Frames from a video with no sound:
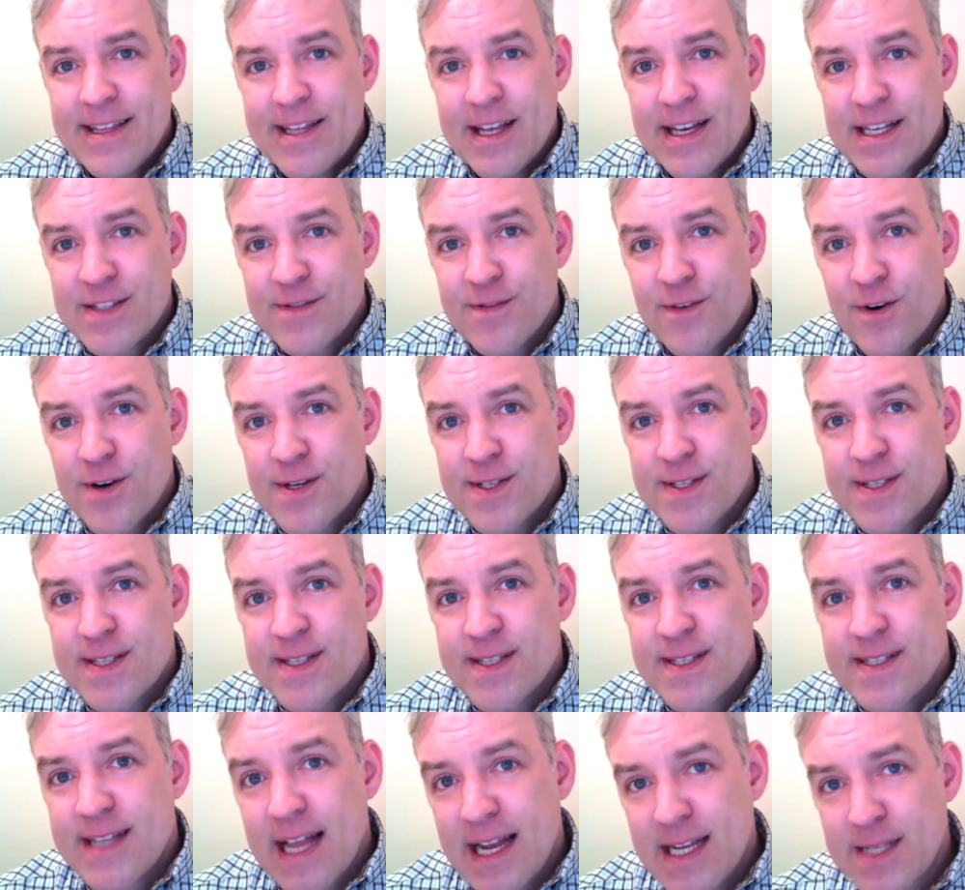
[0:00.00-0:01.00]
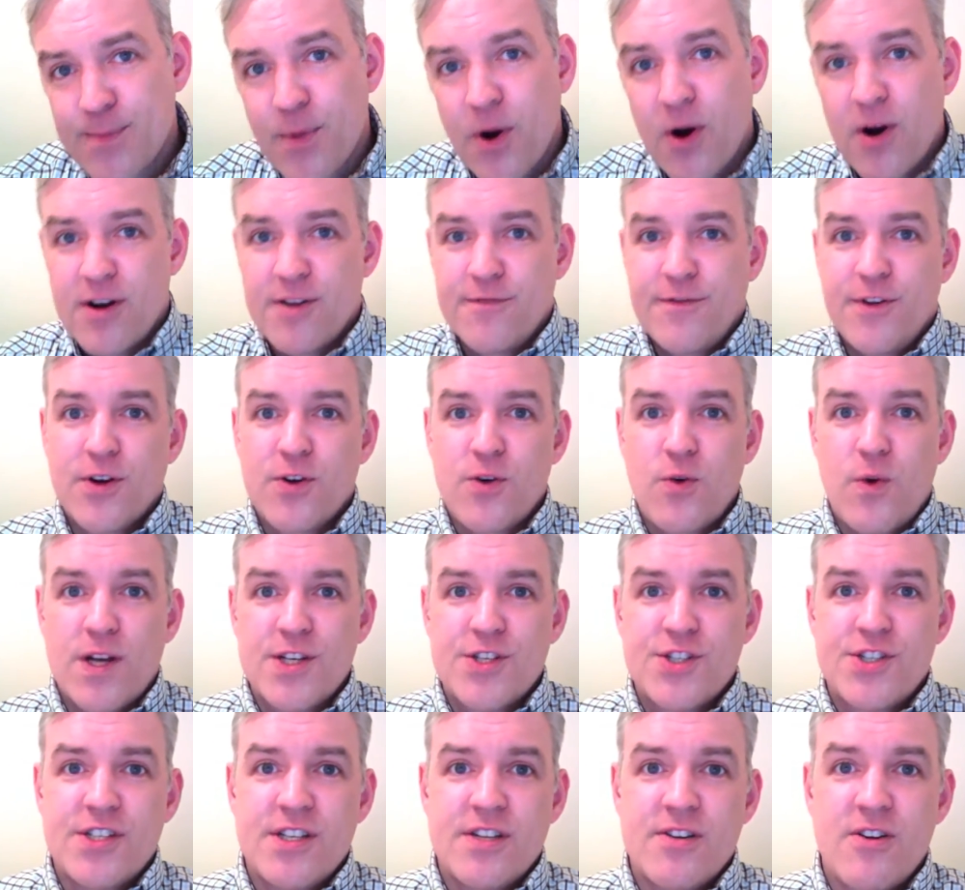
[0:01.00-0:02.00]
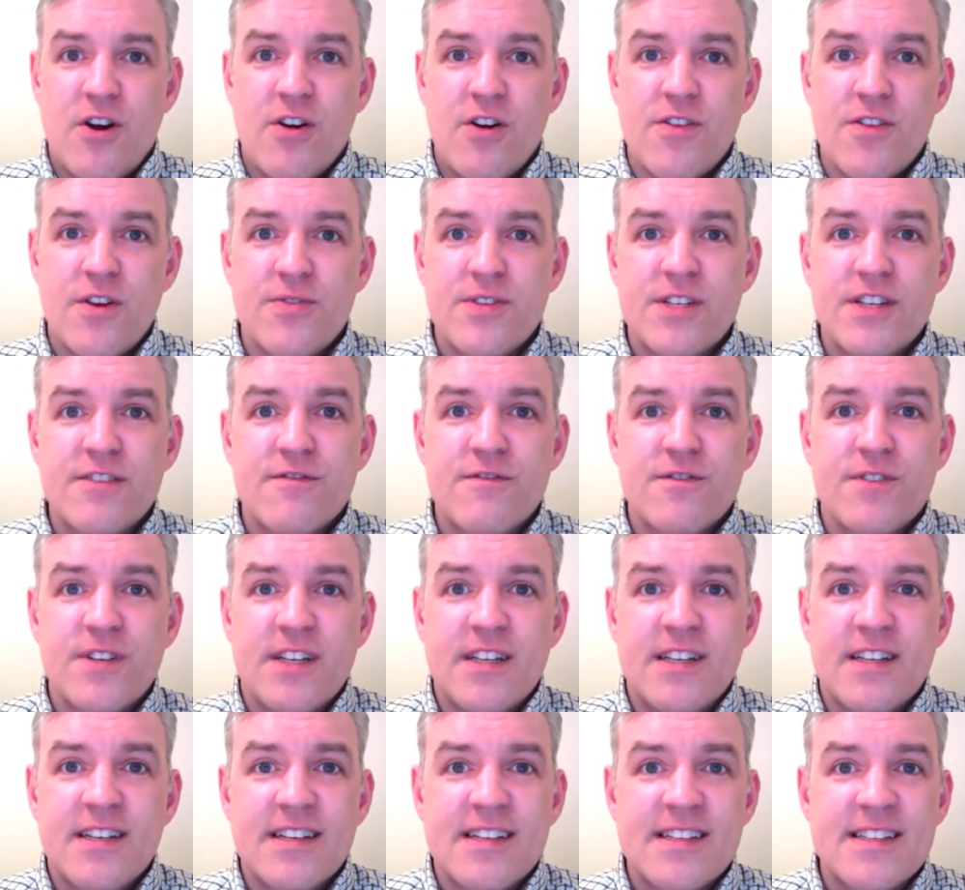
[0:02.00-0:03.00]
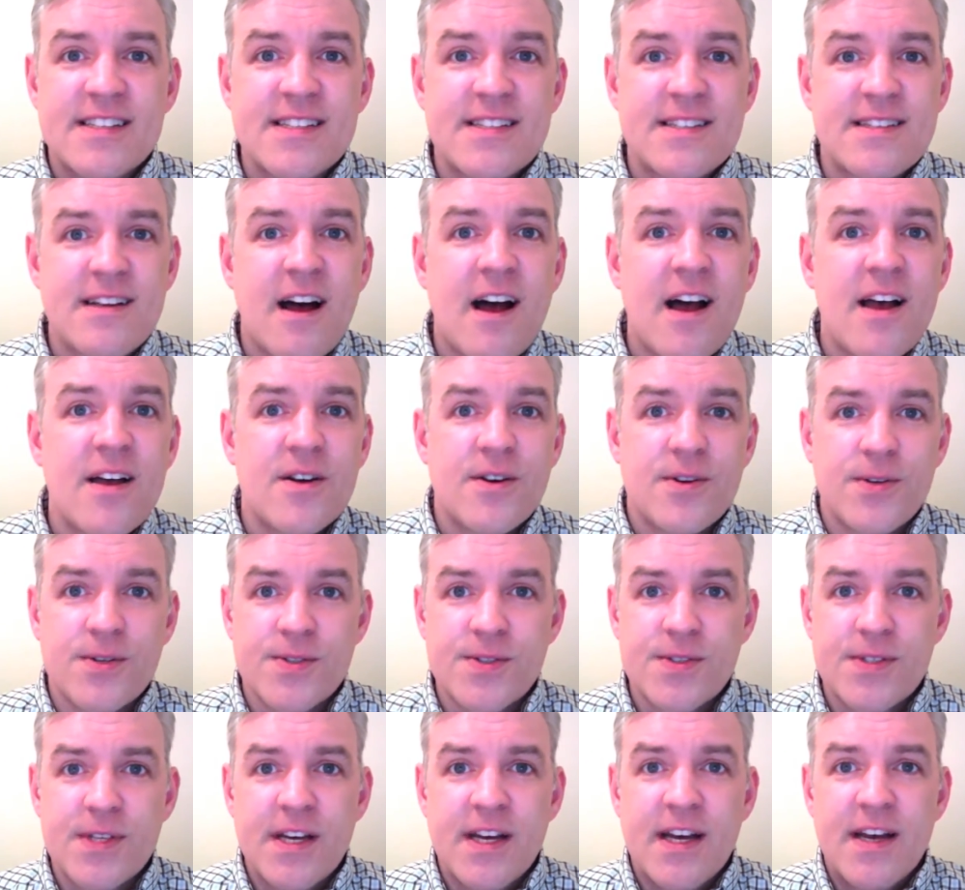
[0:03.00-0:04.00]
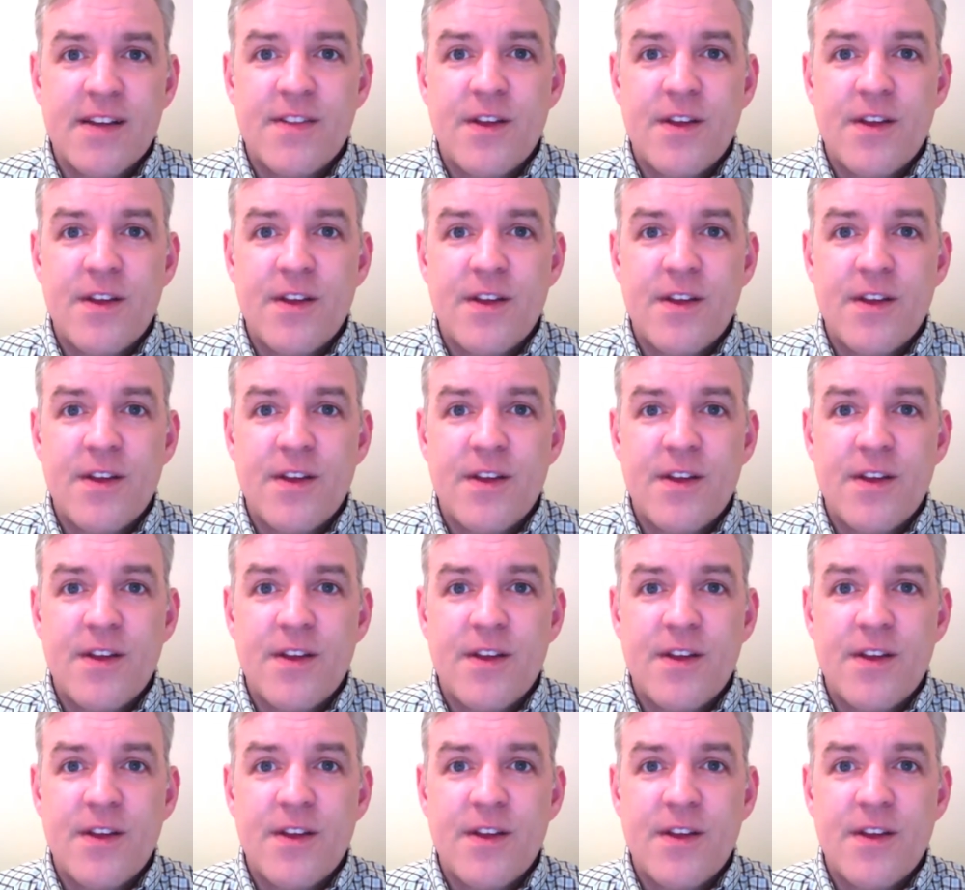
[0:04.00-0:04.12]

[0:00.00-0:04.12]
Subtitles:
as far as the next part of your question, are there different styles?